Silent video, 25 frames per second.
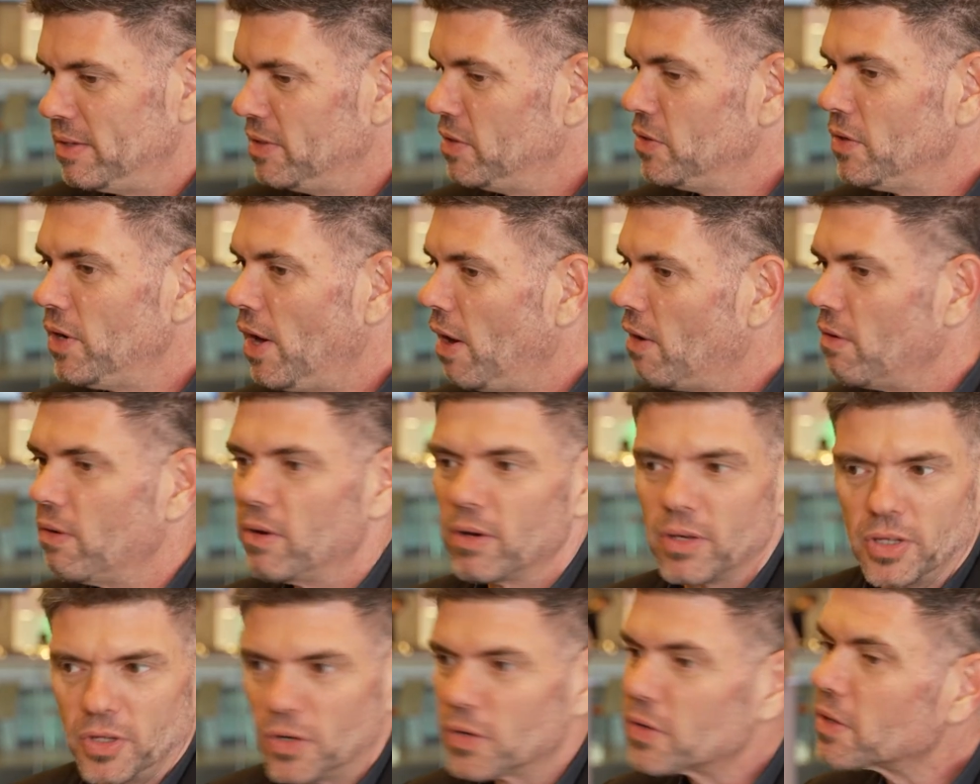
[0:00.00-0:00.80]
you know,
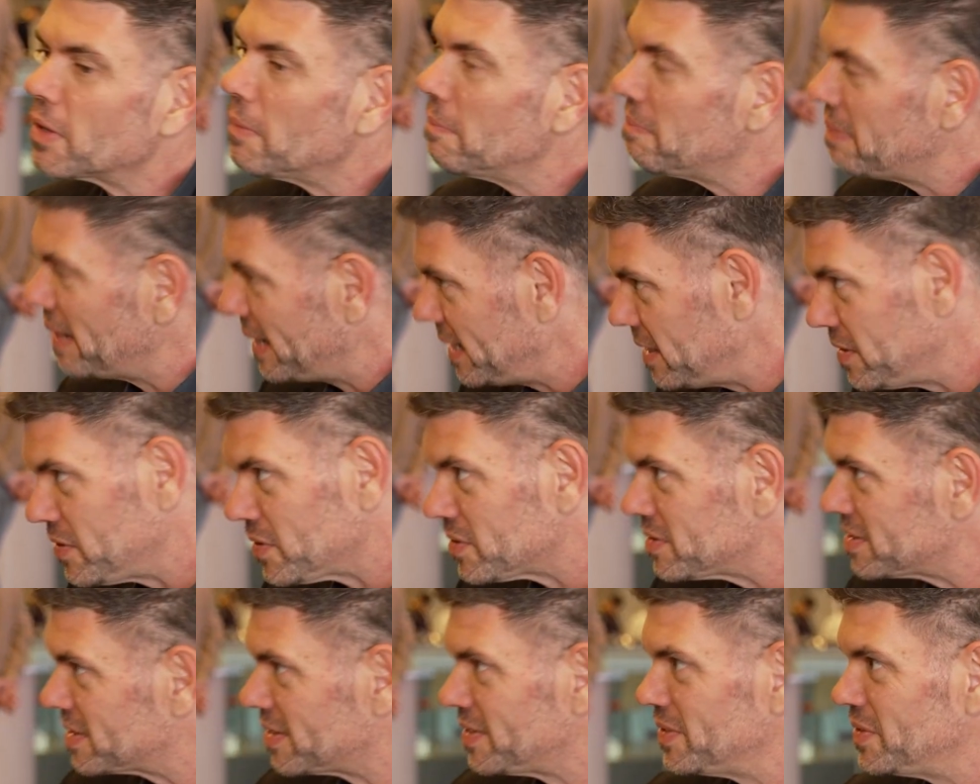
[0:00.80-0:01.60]
your
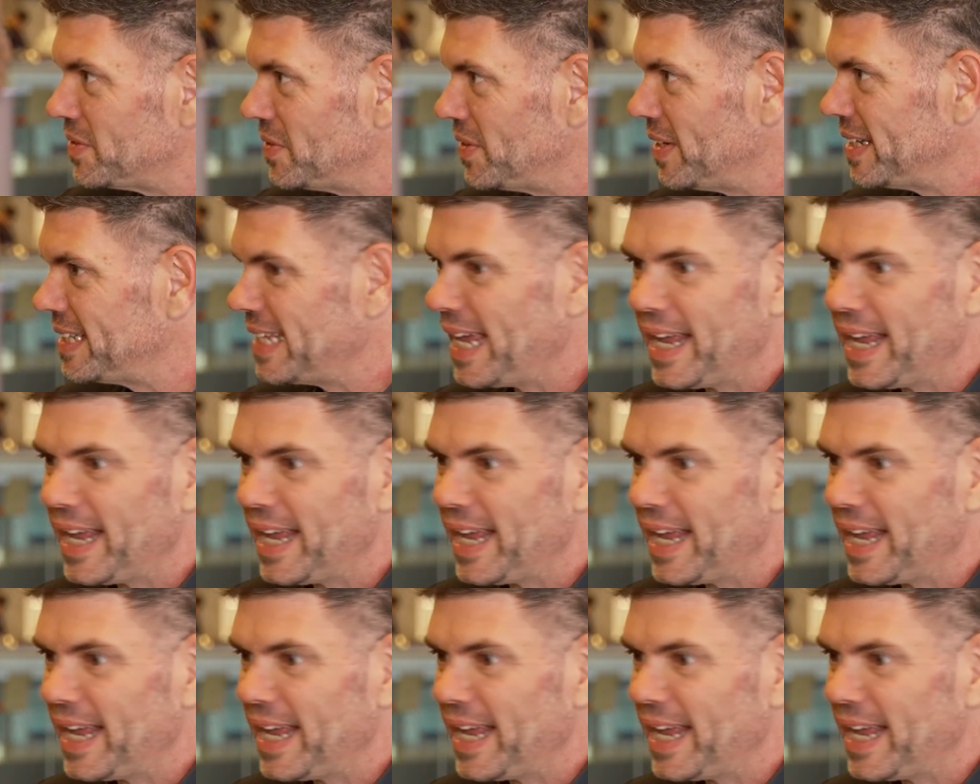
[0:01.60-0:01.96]
competitors are doing